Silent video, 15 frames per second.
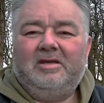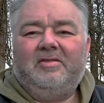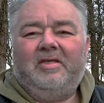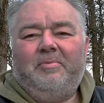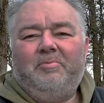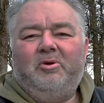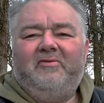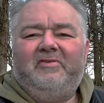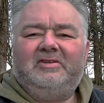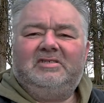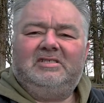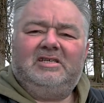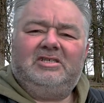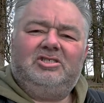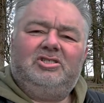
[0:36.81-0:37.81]
Then moving to
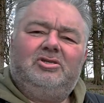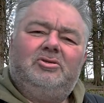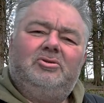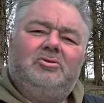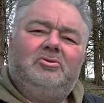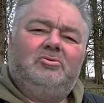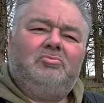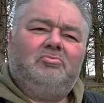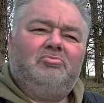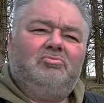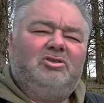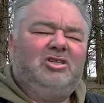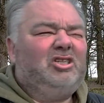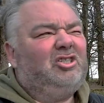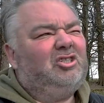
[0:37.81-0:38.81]
digital,
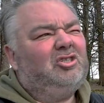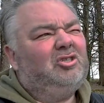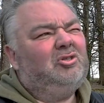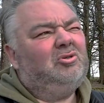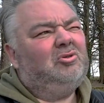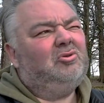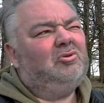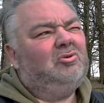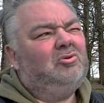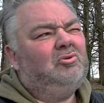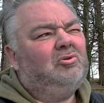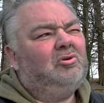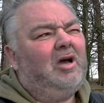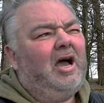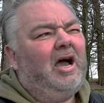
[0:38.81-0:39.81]
D2H.